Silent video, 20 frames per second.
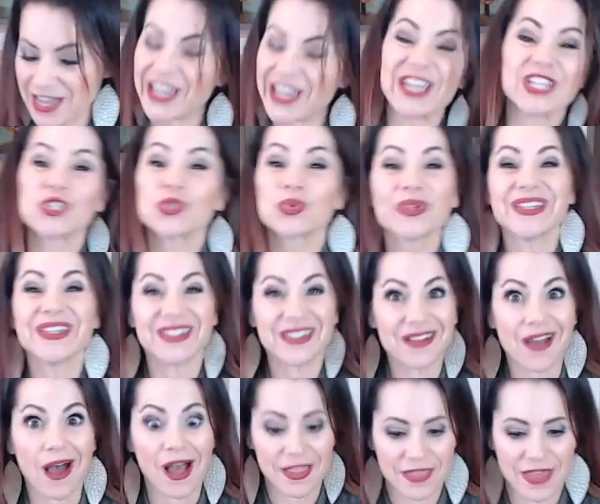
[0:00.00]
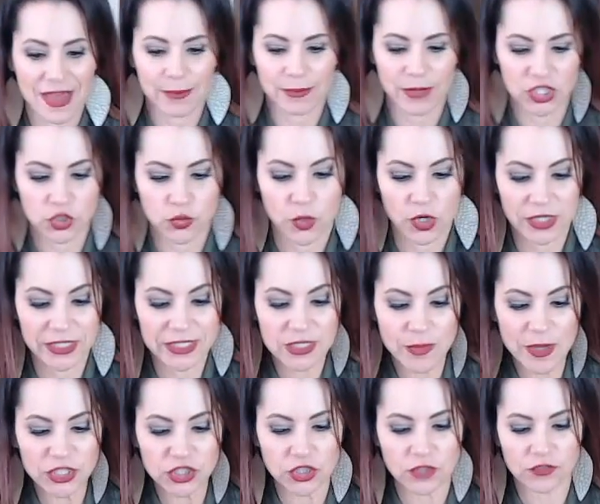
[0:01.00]
It's really not that much work,
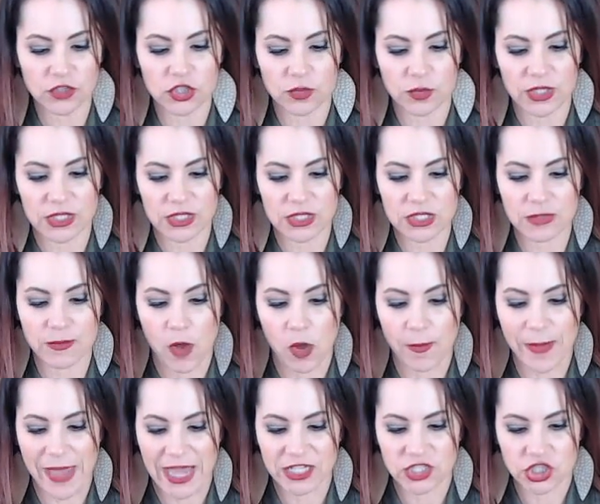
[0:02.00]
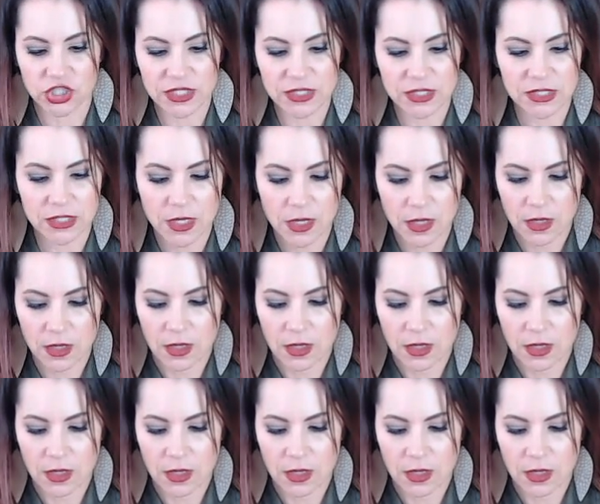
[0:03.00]
especially if you do it in small batches.